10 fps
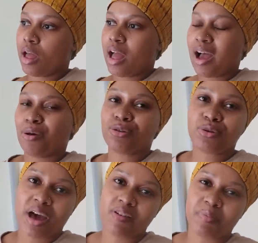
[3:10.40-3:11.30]
I
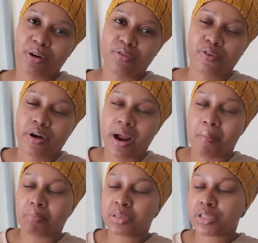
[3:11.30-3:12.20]
also have a bit of
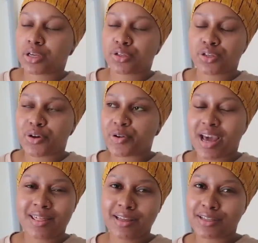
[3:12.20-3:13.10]
cramps, so
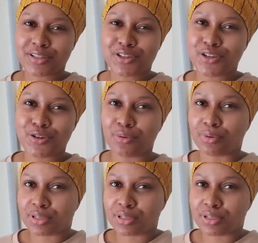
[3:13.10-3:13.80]
nothing is cute